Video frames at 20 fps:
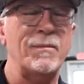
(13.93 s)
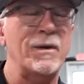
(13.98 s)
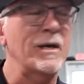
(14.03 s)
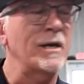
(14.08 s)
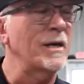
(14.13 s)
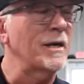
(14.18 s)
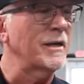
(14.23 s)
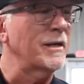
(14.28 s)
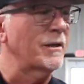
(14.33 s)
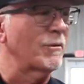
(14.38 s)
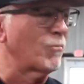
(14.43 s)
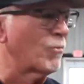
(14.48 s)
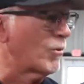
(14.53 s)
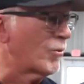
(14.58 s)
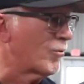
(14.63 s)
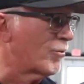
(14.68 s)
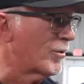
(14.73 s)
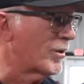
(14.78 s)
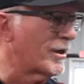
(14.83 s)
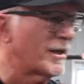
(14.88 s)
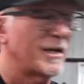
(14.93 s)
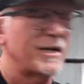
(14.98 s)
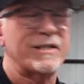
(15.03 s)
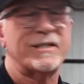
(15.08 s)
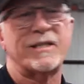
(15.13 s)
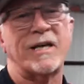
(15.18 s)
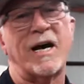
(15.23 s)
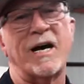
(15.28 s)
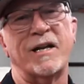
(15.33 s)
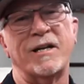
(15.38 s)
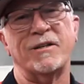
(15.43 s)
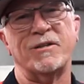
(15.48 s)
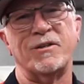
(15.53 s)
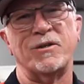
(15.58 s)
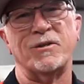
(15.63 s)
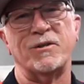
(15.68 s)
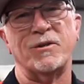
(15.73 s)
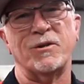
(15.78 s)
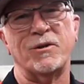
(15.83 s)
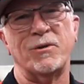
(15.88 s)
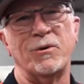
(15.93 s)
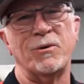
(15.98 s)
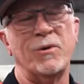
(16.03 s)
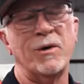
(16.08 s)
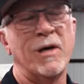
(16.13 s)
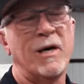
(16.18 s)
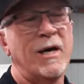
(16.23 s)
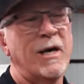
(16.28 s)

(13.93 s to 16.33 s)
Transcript: in and we're really excited to do.